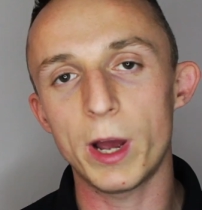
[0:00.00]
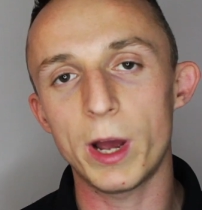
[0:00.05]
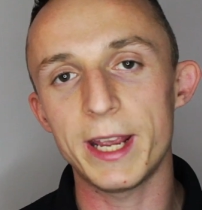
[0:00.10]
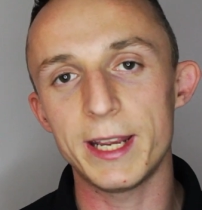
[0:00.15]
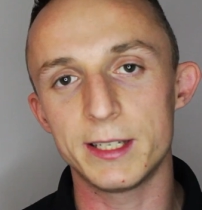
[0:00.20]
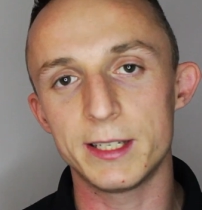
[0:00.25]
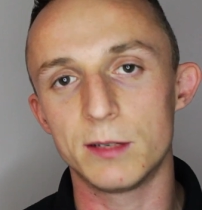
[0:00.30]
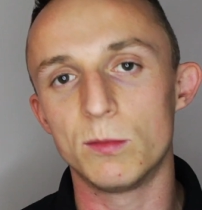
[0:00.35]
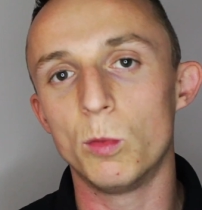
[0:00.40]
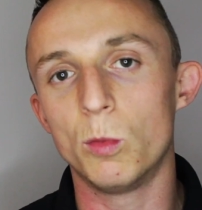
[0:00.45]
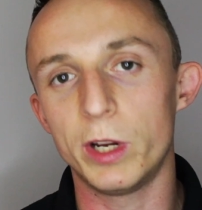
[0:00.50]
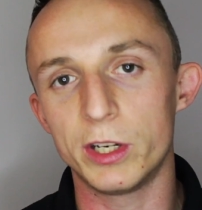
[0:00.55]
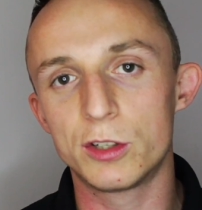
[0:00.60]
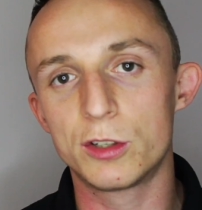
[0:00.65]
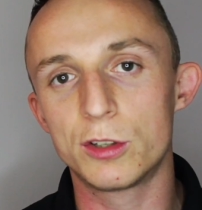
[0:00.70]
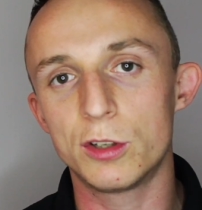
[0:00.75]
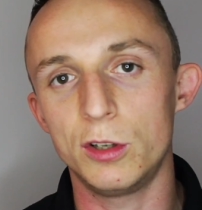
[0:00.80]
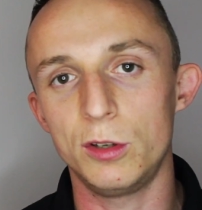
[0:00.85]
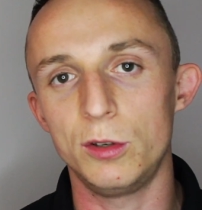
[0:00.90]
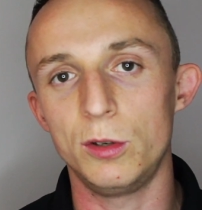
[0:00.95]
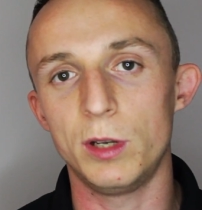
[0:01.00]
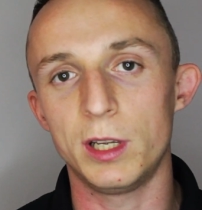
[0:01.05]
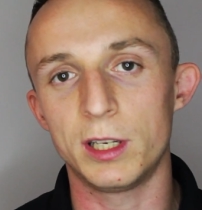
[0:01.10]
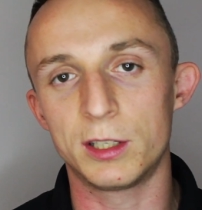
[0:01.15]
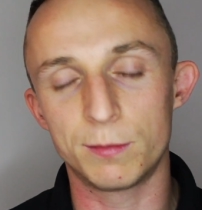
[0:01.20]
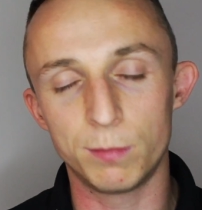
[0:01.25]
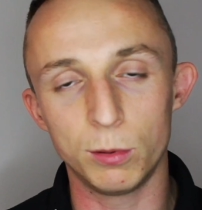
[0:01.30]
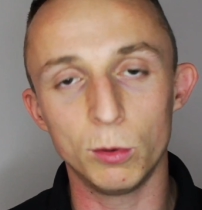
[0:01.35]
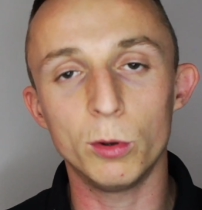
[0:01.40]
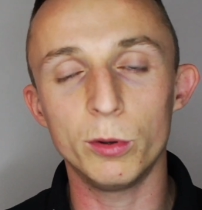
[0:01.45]
ways in which to
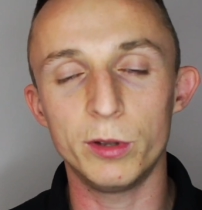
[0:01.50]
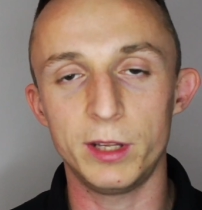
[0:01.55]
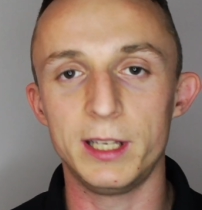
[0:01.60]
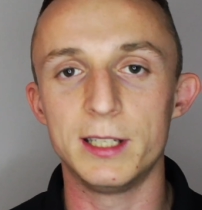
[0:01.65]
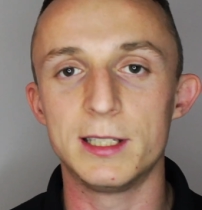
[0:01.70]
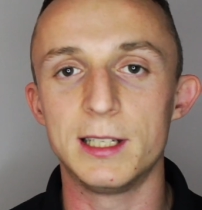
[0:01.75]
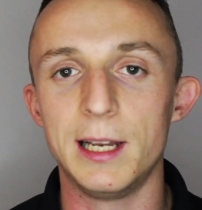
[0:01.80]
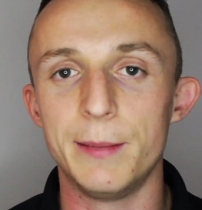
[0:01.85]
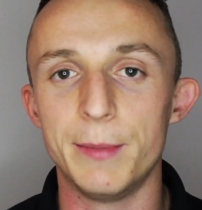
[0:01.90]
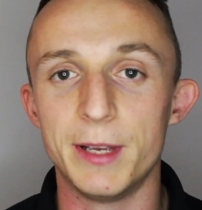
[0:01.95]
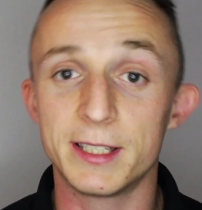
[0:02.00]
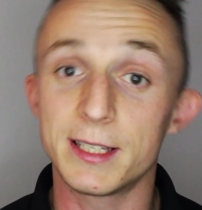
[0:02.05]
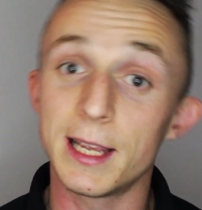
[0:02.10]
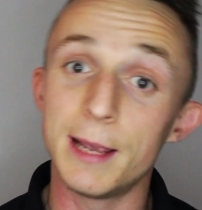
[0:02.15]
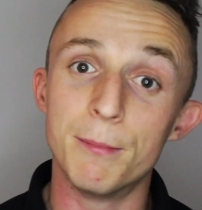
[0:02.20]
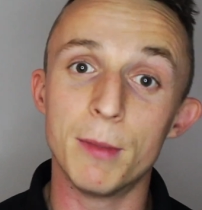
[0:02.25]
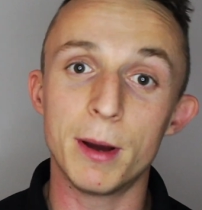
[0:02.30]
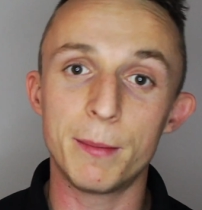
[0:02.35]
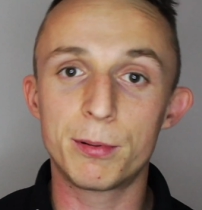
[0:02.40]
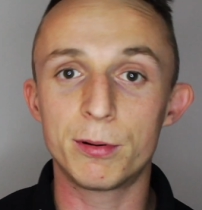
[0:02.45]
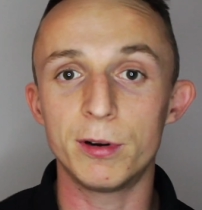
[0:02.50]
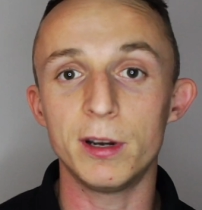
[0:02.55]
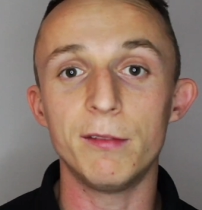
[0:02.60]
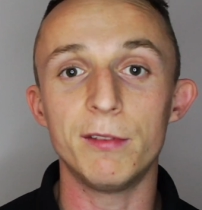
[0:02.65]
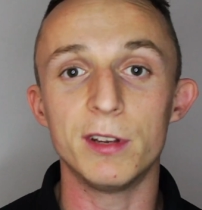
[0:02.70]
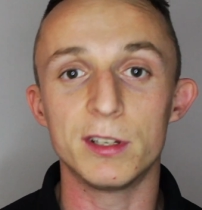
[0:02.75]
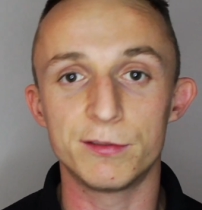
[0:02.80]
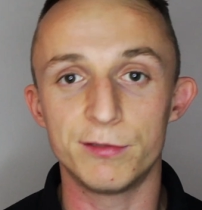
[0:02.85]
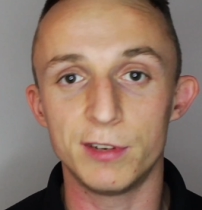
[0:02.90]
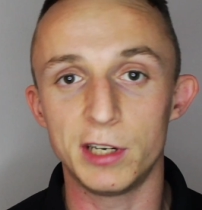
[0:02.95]
explore these limits in my
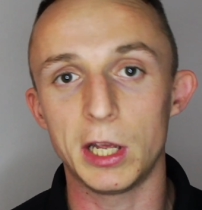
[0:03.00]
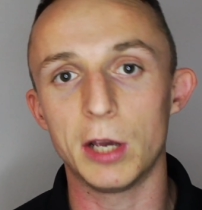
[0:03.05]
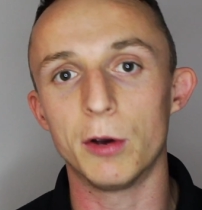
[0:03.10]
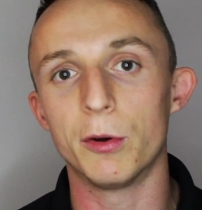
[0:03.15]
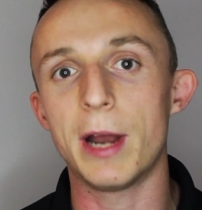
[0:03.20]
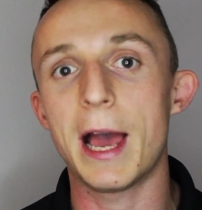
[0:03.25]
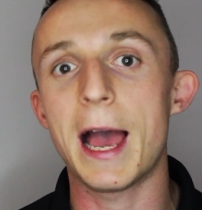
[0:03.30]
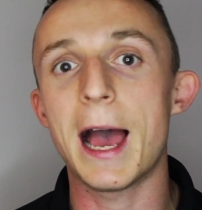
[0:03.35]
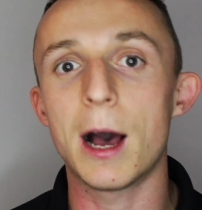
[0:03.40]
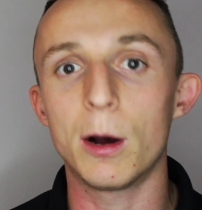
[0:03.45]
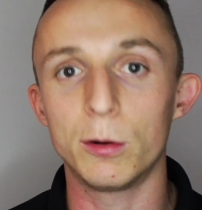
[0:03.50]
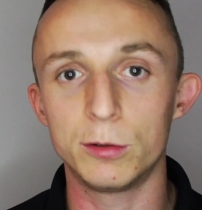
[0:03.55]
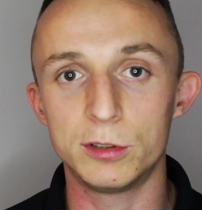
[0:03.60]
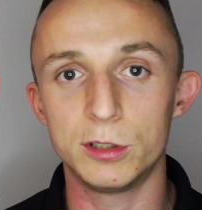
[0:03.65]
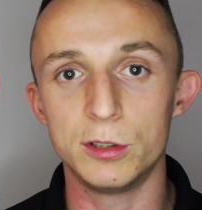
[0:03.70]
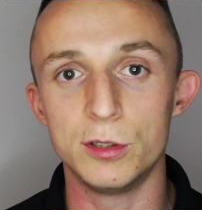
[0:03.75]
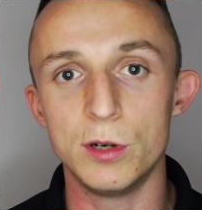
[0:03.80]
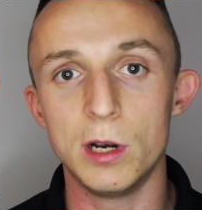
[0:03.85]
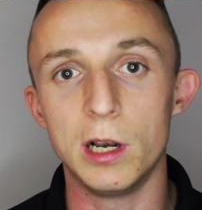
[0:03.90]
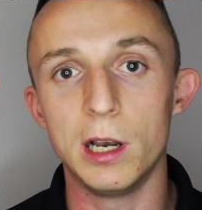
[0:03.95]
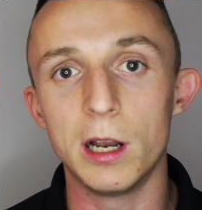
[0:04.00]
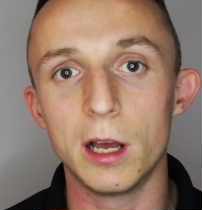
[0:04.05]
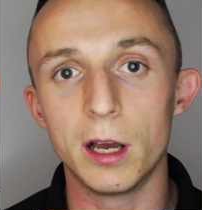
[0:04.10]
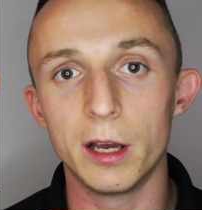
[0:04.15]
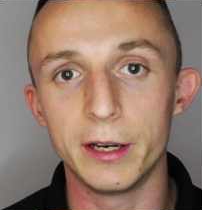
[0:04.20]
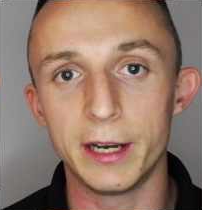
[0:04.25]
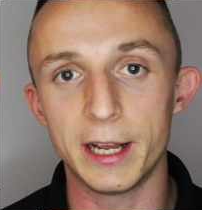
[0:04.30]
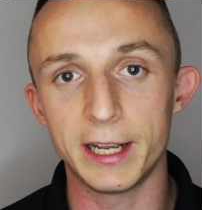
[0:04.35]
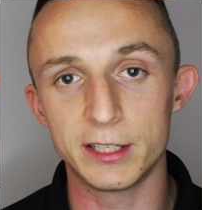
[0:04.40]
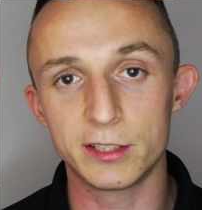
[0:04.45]
previous video on how to
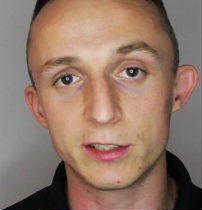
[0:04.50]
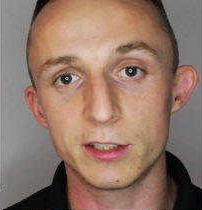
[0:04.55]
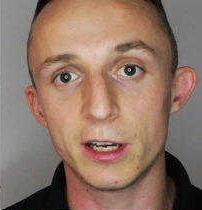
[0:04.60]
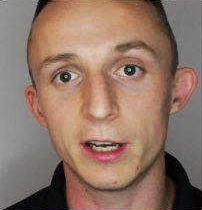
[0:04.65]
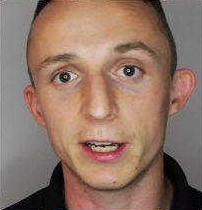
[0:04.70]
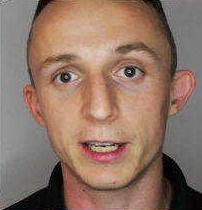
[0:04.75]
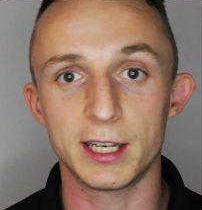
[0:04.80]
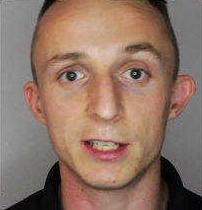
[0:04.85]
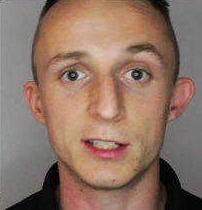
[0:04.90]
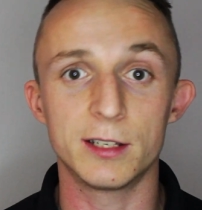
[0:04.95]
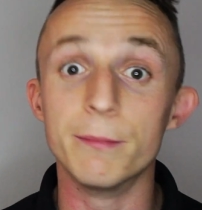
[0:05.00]
learn a circuit.